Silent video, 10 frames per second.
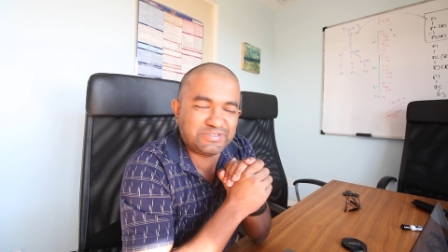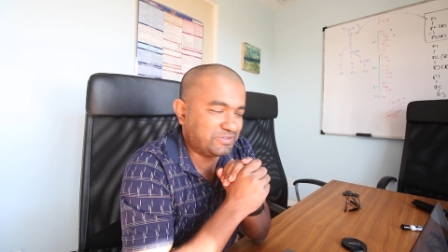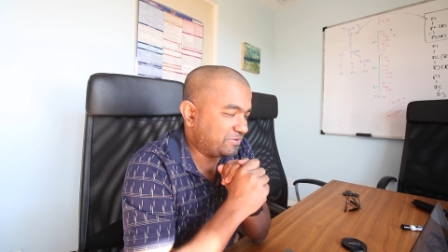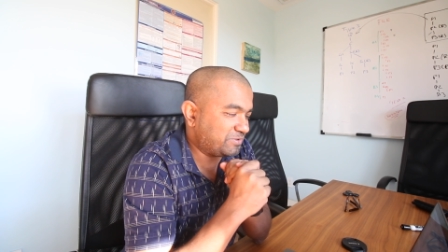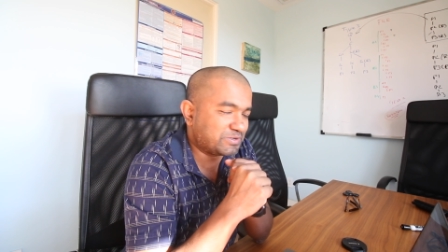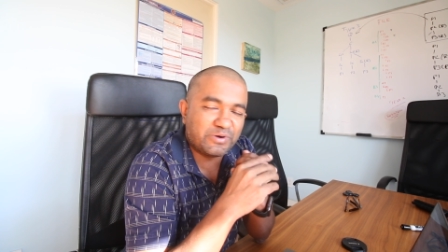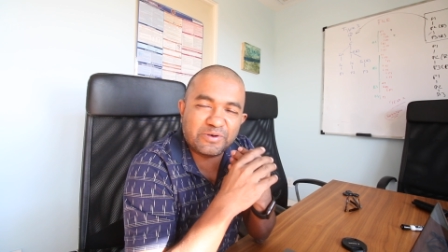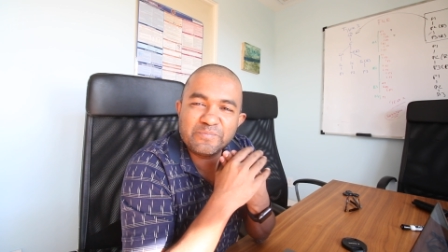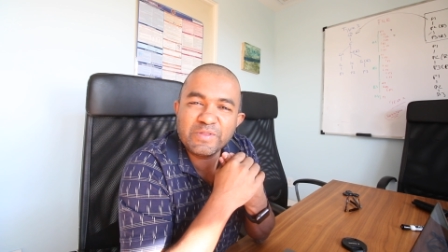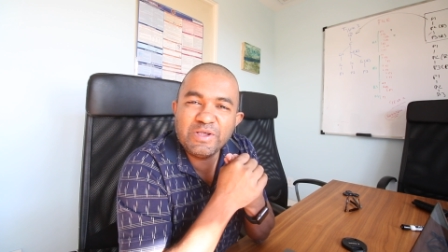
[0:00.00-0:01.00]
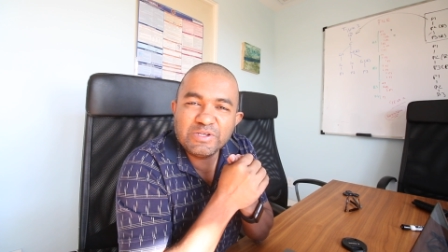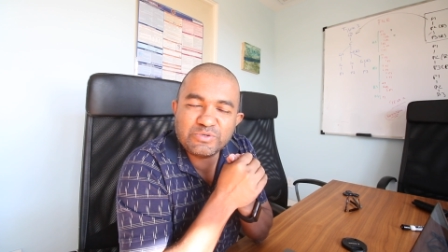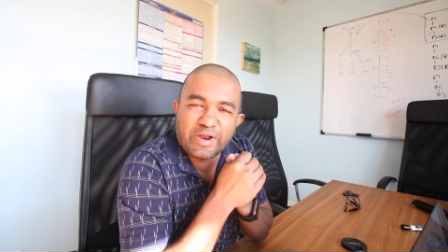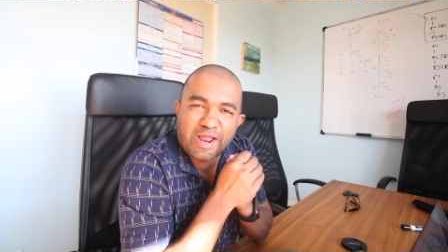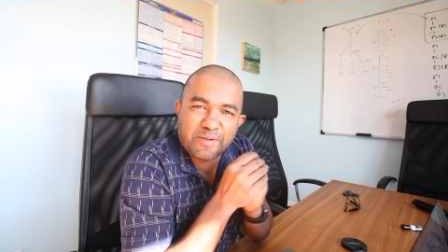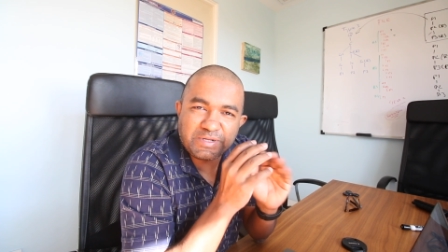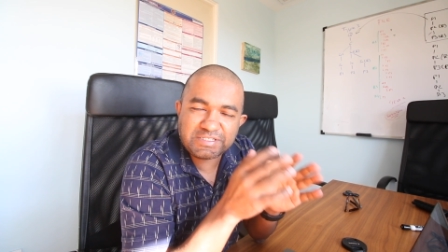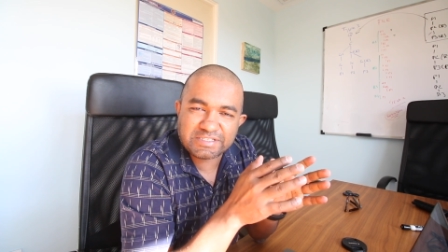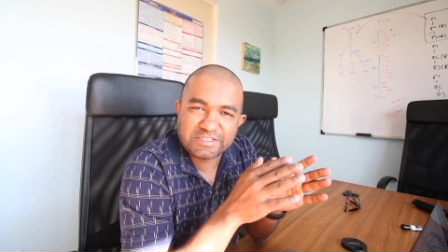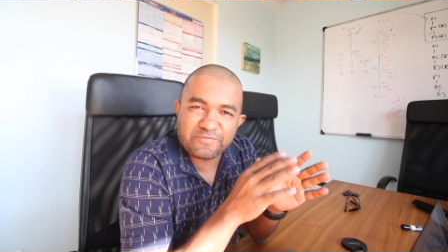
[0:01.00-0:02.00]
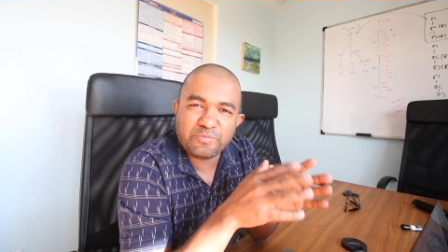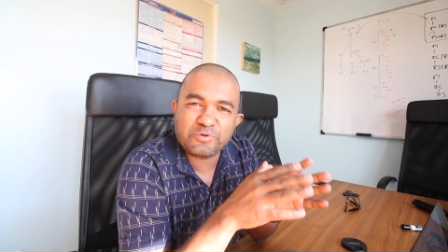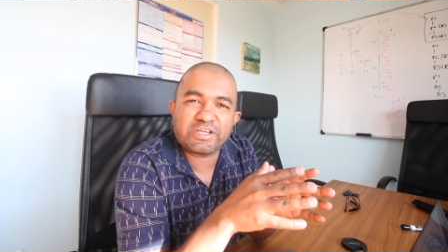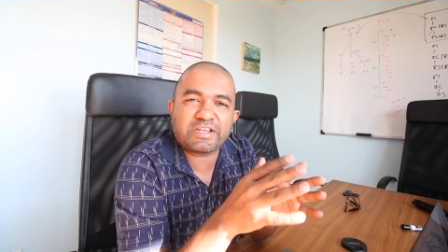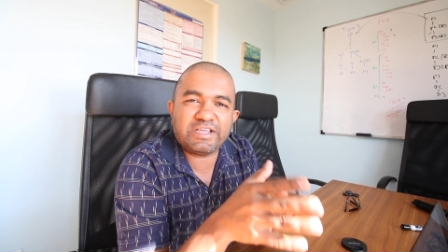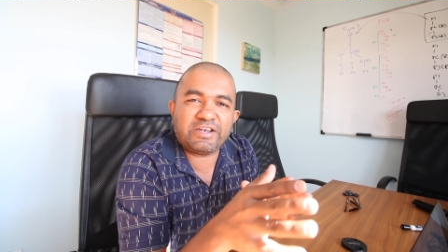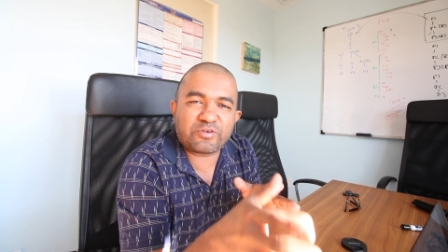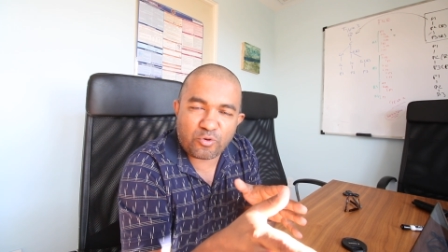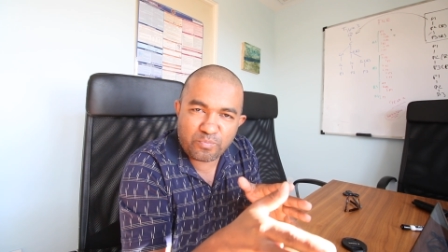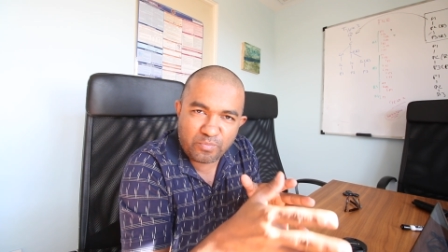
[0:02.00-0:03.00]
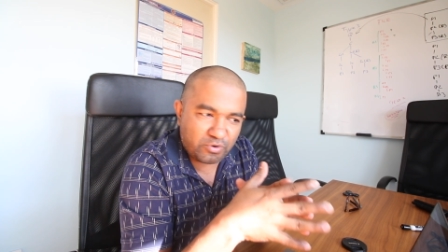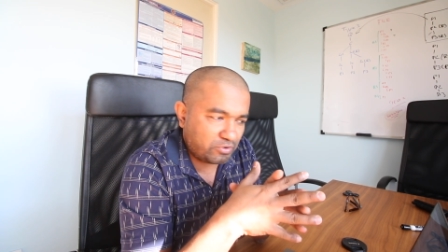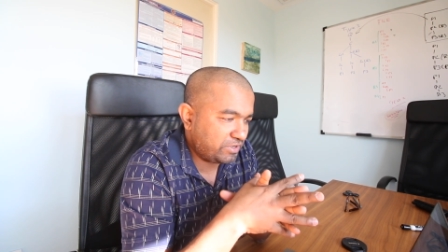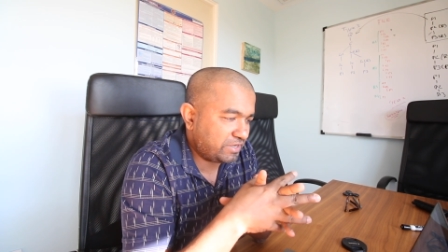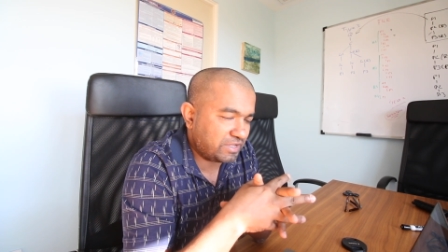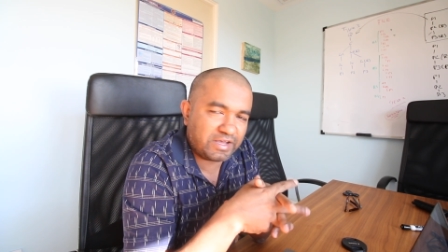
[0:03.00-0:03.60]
so your table gone. So what happens is if you put the create drop mode,